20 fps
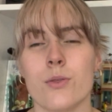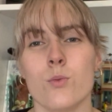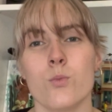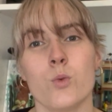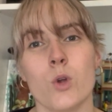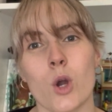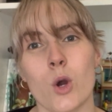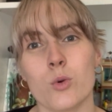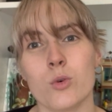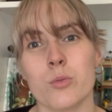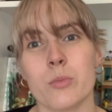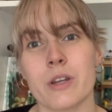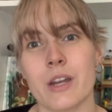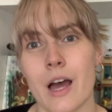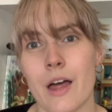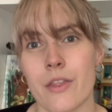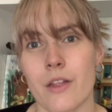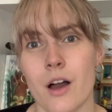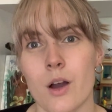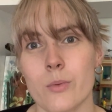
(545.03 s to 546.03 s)
Girl, Woman,
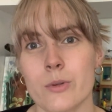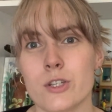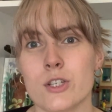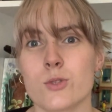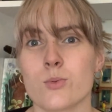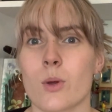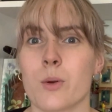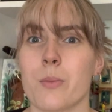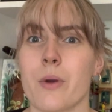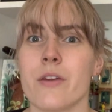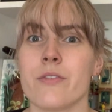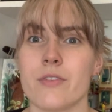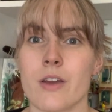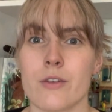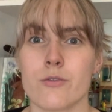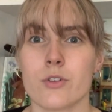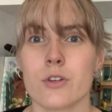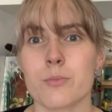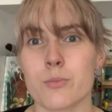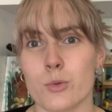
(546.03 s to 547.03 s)
Other, which is one of my
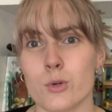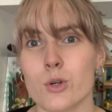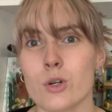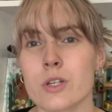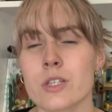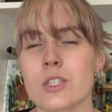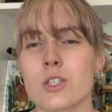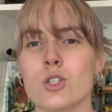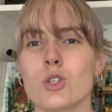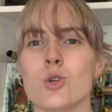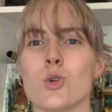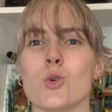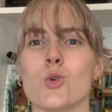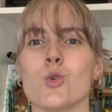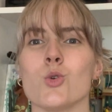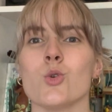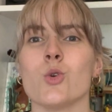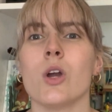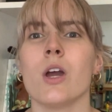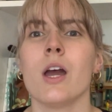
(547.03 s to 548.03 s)
favorite books,
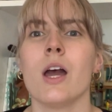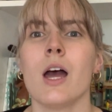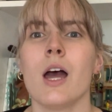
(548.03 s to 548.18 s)
to